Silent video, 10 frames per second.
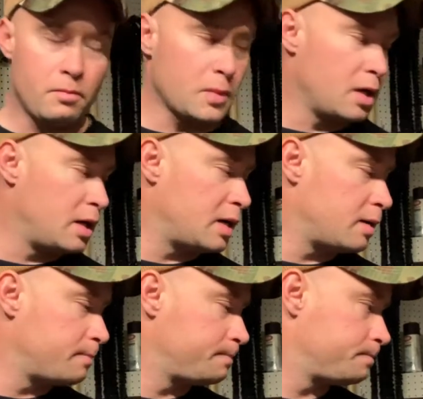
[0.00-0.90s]

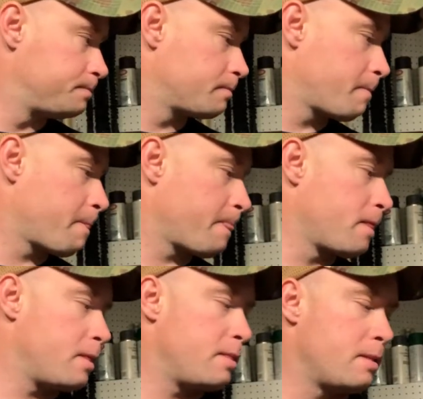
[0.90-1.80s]
below.
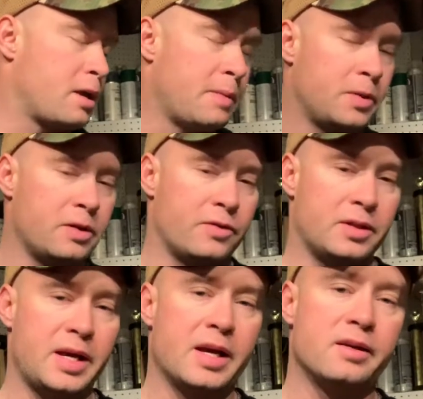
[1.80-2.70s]
Couple
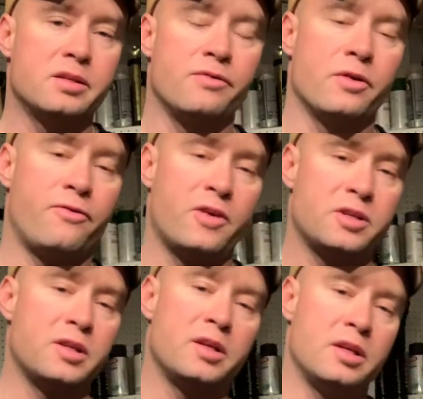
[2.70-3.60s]
different things. If you're
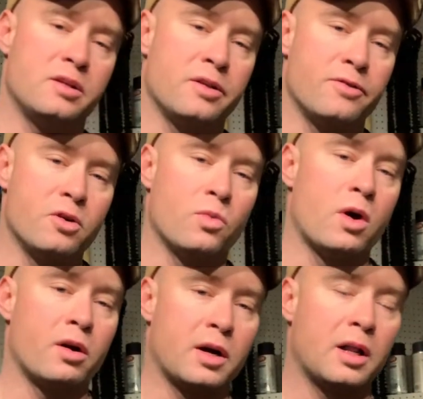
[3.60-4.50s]
fishing the third
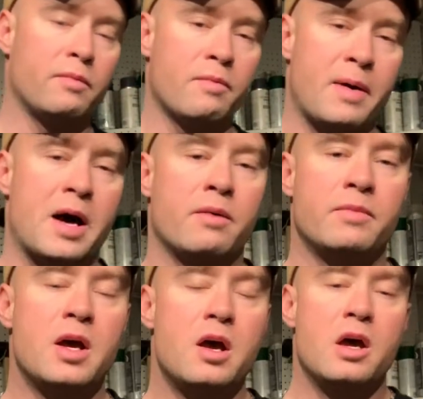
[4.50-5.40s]
water column, the bottom,
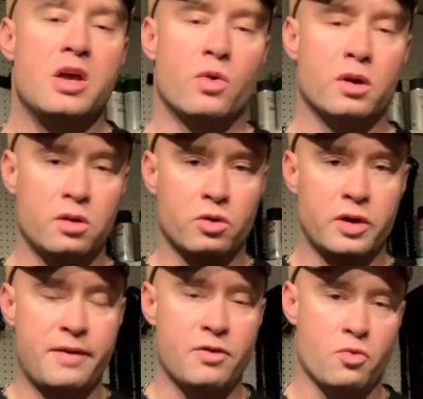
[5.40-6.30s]
you want a little
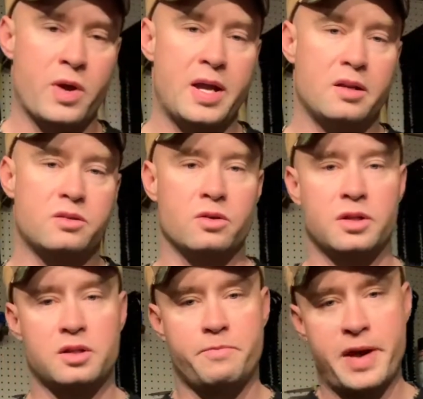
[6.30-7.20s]
heavier weight so
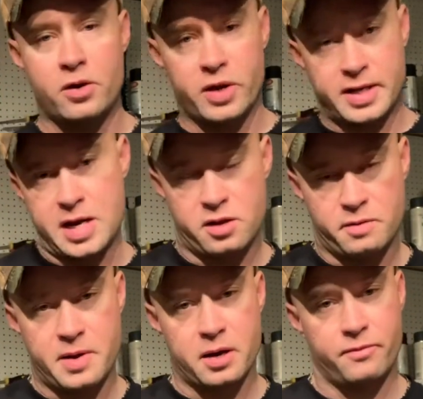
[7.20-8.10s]
that the bait will get down to the
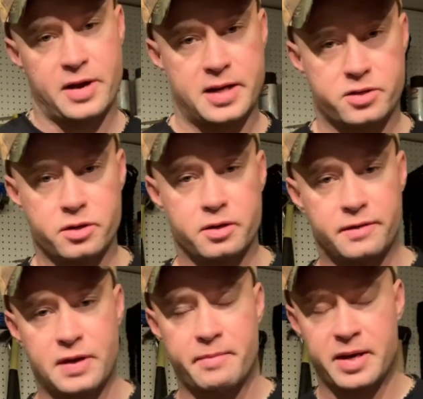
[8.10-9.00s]
bottom faster,
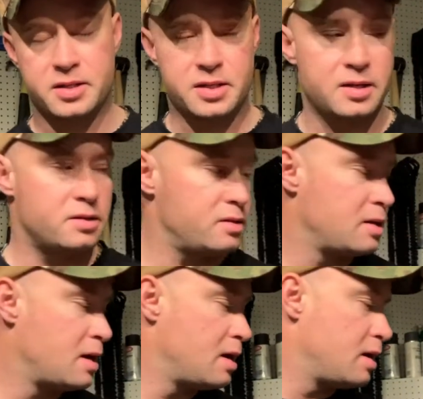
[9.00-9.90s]
if that makes sense.
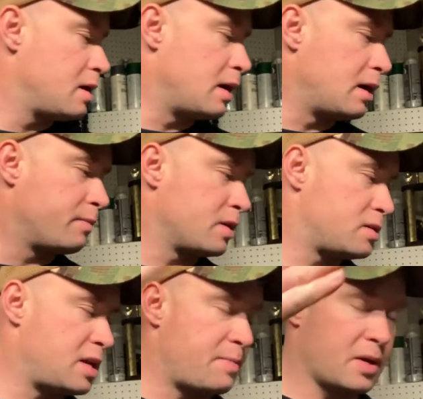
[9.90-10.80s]
Because
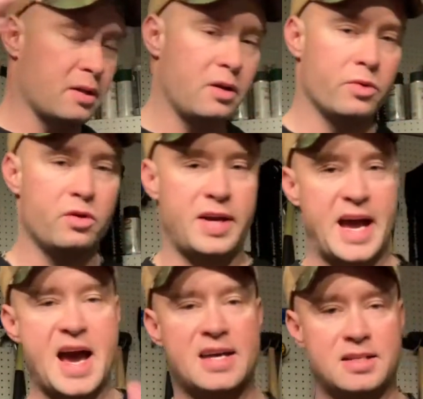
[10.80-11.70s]
typically when you
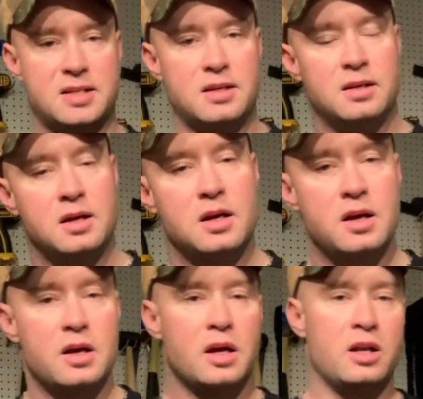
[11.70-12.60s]
cast
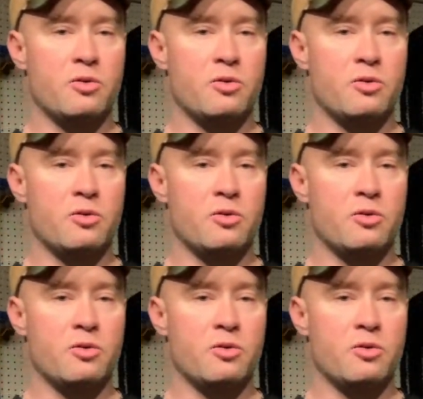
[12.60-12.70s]
and your